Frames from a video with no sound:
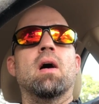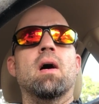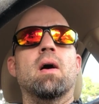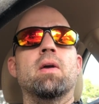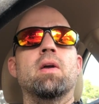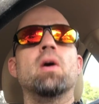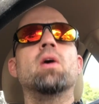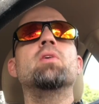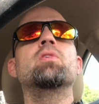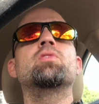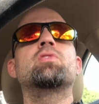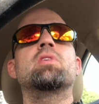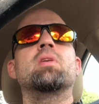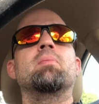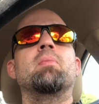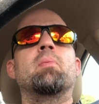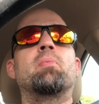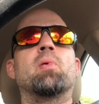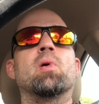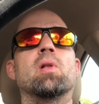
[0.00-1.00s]
You see
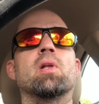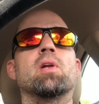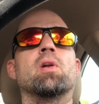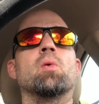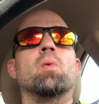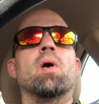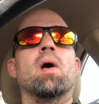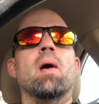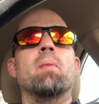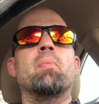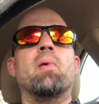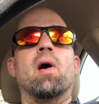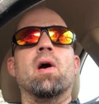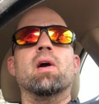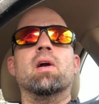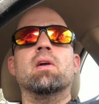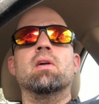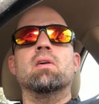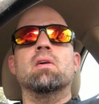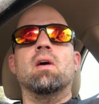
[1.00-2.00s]
me pull into where I
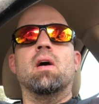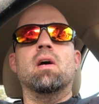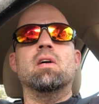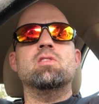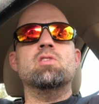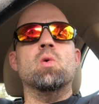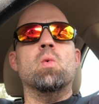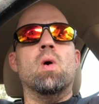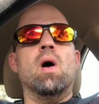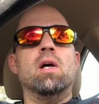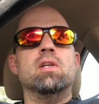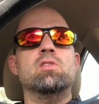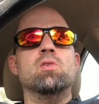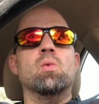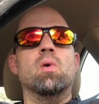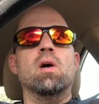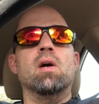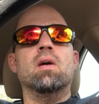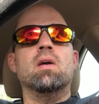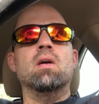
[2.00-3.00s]
park to walk to
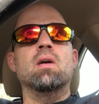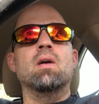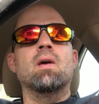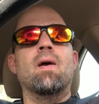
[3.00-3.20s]
work.